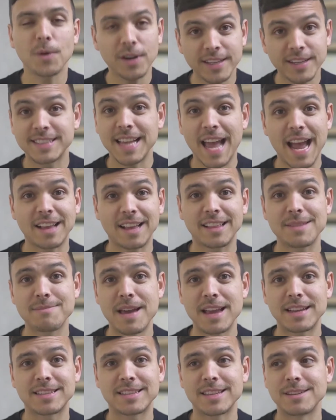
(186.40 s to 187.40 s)
exactly
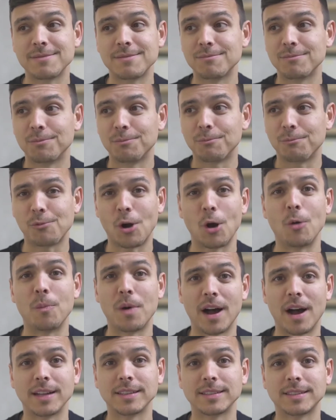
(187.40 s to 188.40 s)
makes them
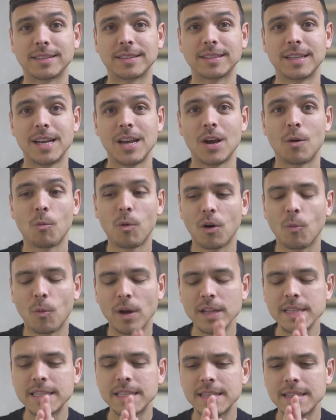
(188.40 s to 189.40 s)
robots? Well,
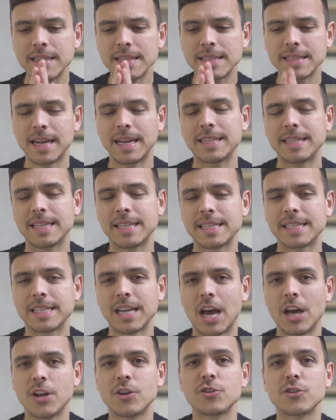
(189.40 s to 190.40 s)
once the scientists
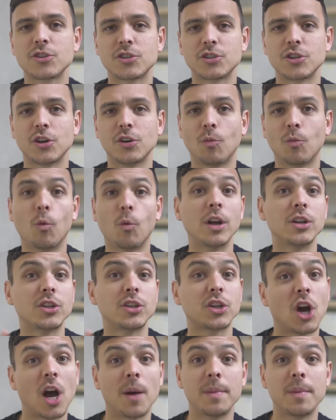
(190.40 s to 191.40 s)
understood
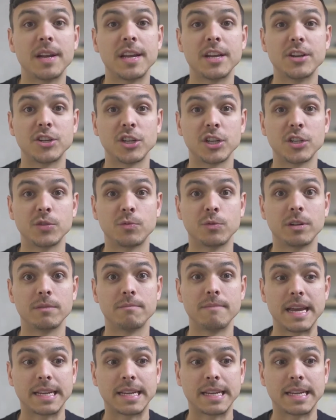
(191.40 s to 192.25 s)
which combinations would make a